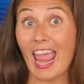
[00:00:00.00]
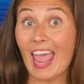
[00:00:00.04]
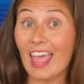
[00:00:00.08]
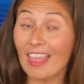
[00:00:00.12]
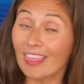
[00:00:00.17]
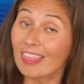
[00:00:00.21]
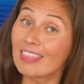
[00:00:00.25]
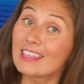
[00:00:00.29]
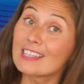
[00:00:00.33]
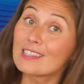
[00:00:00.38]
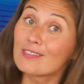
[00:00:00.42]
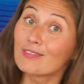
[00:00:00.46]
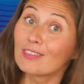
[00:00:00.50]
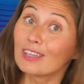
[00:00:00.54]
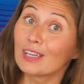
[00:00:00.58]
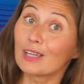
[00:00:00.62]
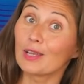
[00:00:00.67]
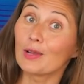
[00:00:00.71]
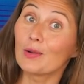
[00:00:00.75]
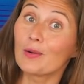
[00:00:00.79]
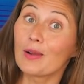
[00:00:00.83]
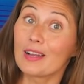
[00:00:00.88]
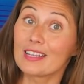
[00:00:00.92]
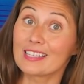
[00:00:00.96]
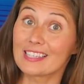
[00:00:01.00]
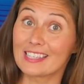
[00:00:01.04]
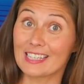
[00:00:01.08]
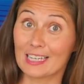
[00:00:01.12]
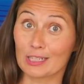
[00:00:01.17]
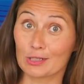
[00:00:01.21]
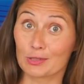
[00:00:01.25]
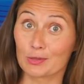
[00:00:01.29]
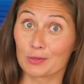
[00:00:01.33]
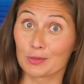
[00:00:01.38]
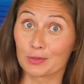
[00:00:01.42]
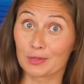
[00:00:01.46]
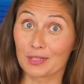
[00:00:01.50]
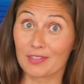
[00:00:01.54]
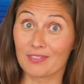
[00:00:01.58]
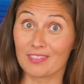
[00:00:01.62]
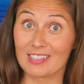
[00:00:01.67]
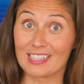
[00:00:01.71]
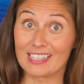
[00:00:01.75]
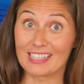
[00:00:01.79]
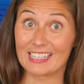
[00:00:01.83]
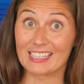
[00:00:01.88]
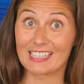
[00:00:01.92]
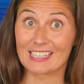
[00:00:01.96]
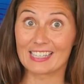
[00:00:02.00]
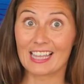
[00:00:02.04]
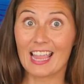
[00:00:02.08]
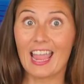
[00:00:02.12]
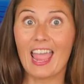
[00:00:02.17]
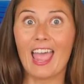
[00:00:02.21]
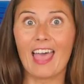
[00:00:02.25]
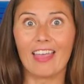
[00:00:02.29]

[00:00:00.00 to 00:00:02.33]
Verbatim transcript: and this video on sexual grievances,